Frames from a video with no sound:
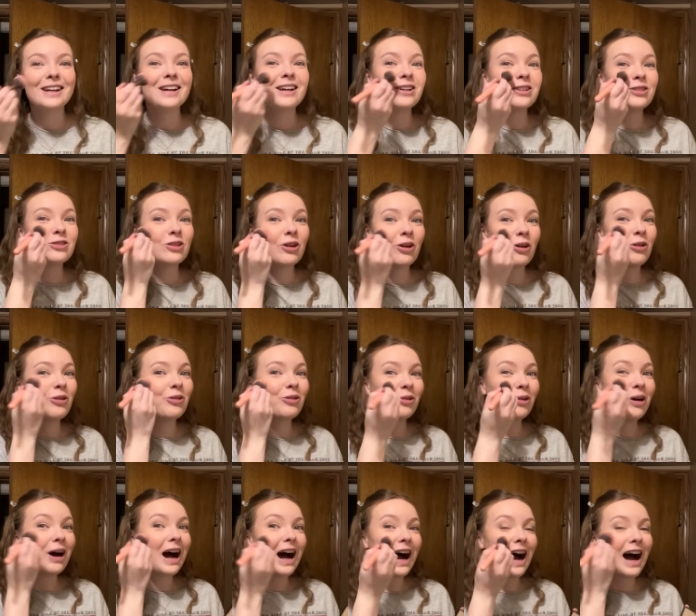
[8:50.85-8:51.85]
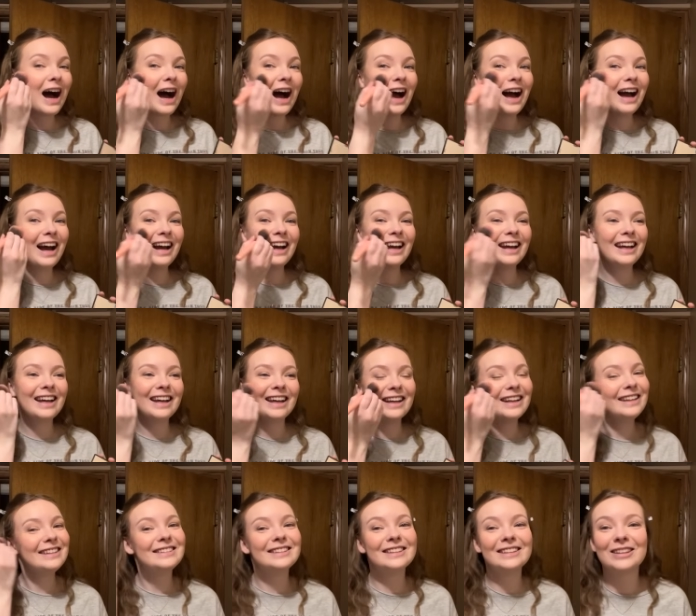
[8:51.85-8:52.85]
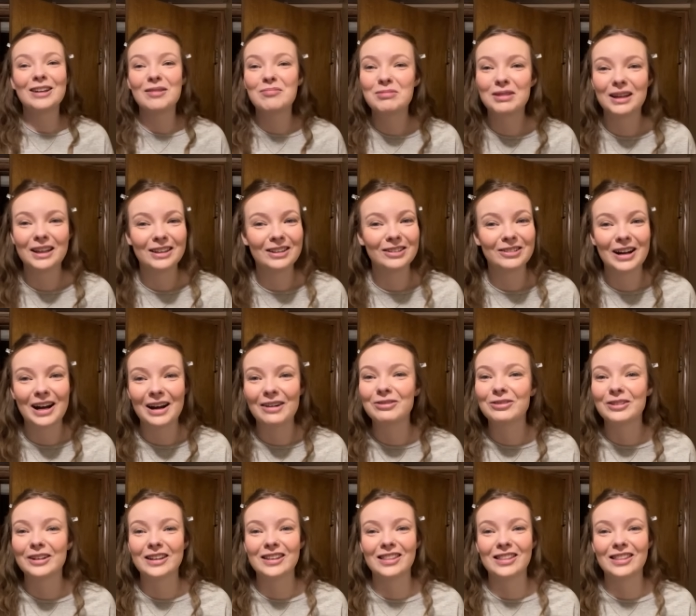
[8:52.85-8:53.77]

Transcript: So I didn't update you halfway